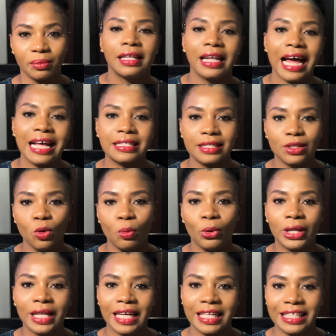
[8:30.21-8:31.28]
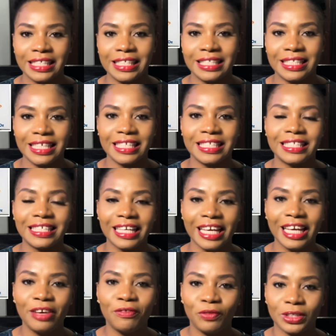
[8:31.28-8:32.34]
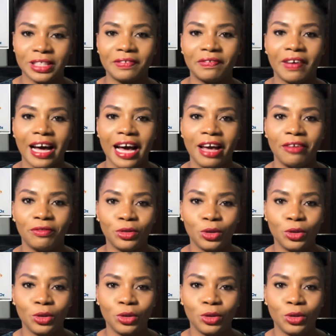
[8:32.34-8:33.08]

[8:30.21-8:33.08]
The last soap on our list is the E45